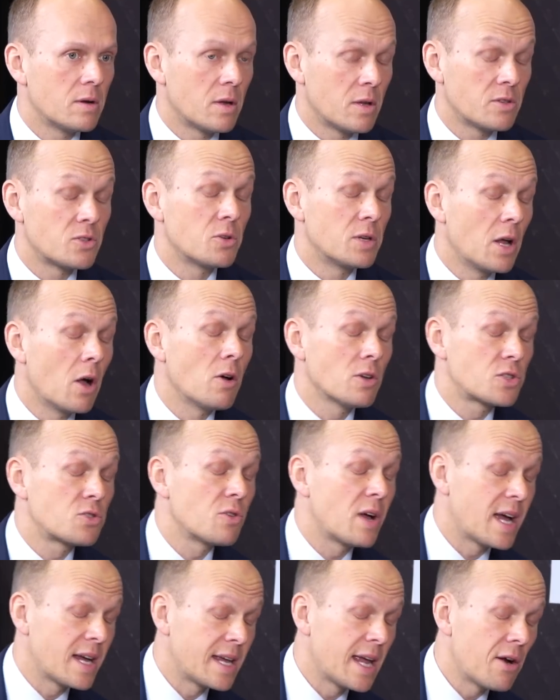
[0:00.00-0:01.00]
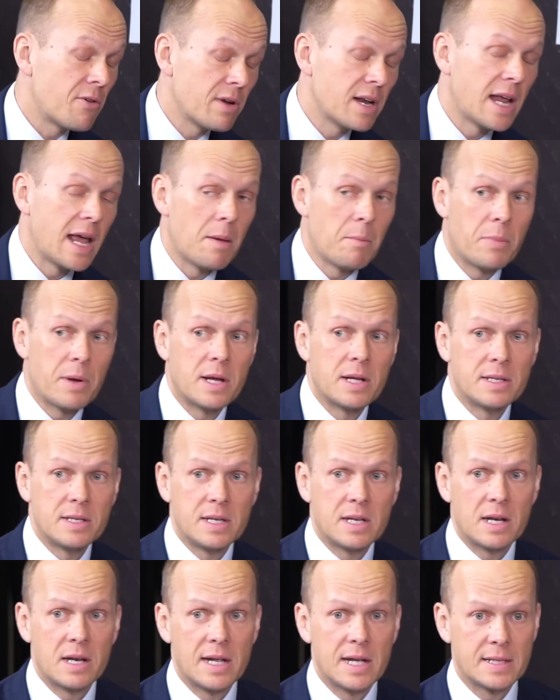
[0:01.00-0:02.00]
so the Austro-Hungarian Empire
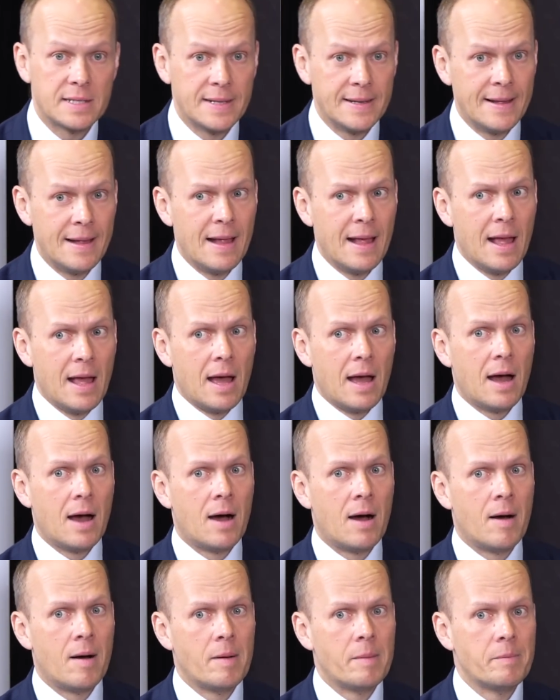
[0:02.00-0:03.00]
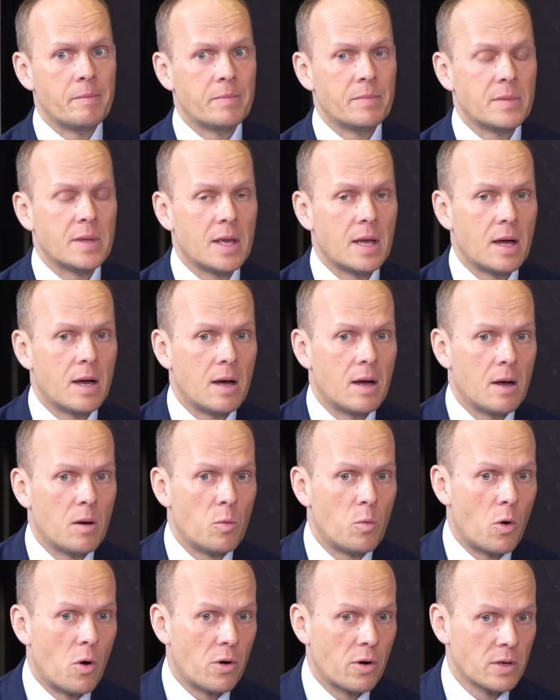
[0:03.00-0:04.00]
declared
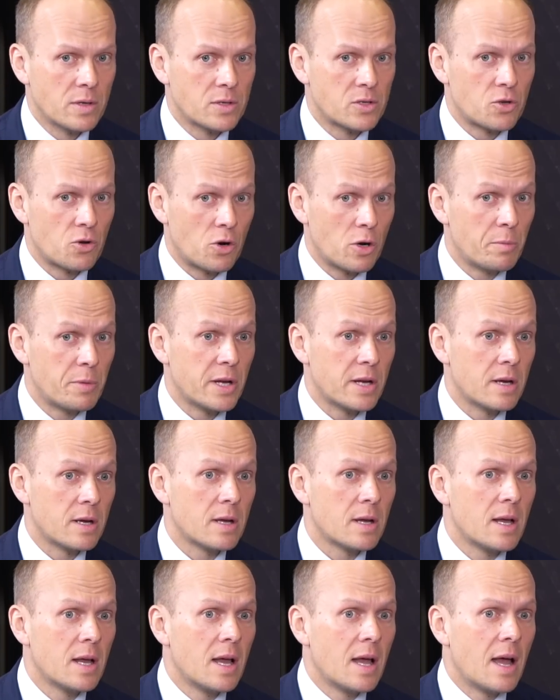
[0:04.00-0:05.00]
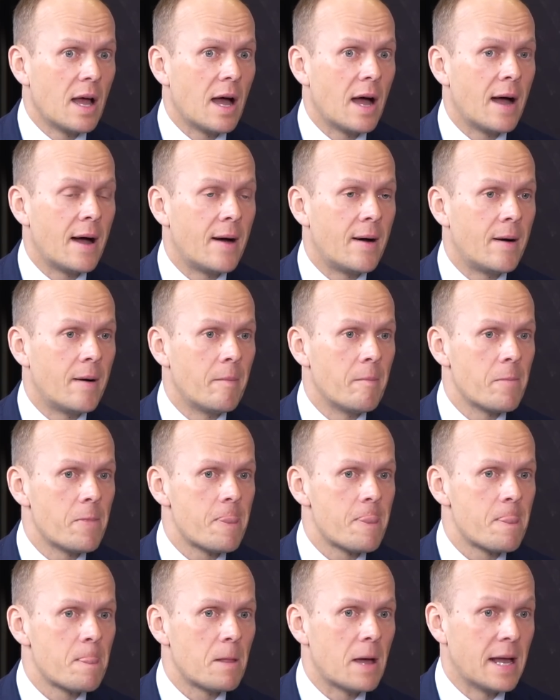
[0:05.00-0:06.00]
war on Serbia,
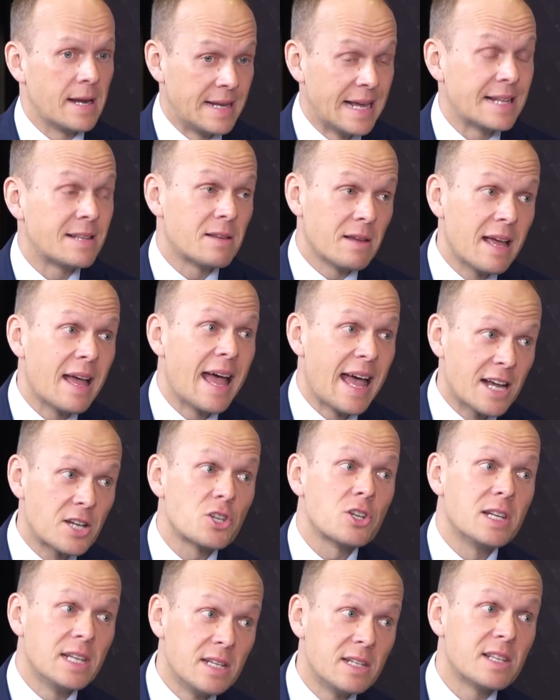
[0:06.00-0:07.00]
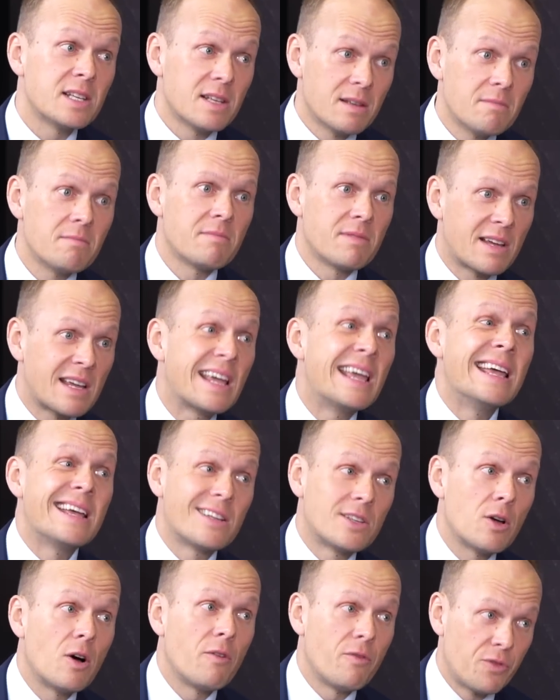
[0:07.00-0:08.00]
and that actually
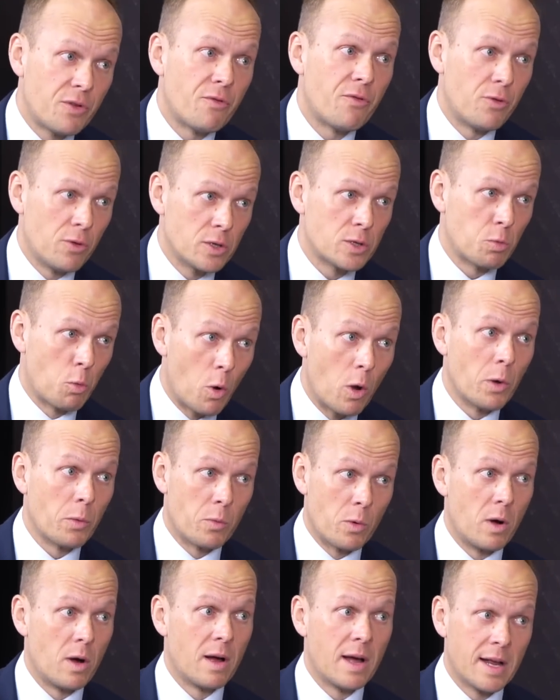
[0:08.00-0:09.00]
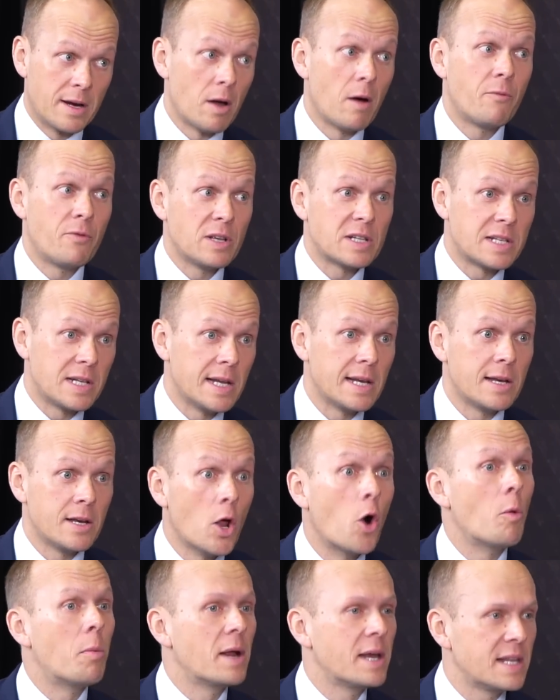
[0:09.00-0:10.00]
kicked off the First World War. And obviously
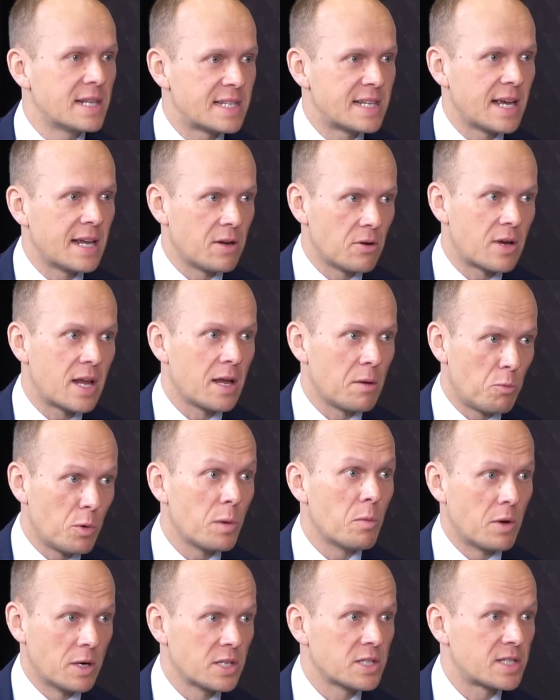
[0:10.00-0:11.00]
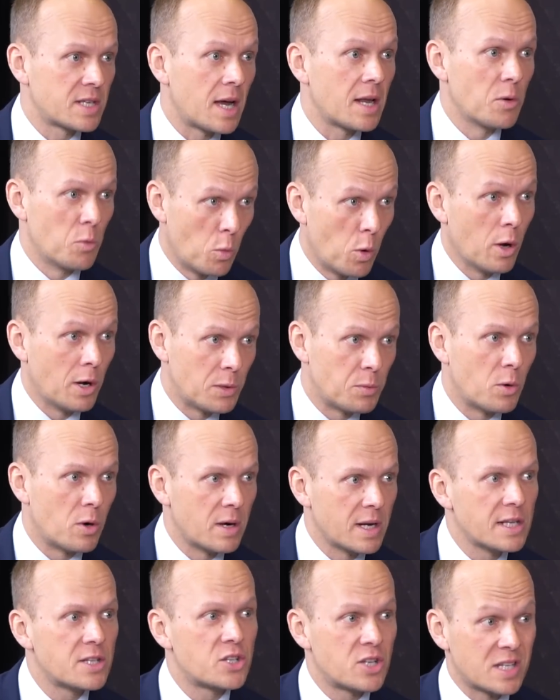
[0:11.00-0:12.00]
nobody said, okay, we want to start a world
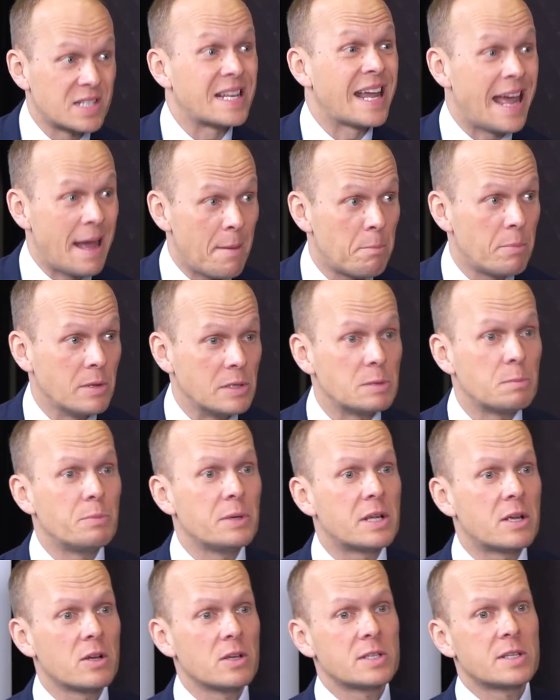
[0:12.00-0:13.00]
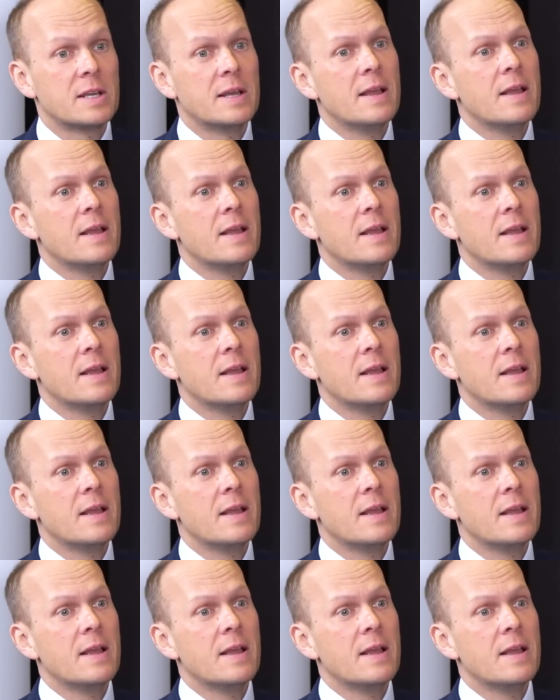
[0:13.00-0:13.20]
war. It just happened because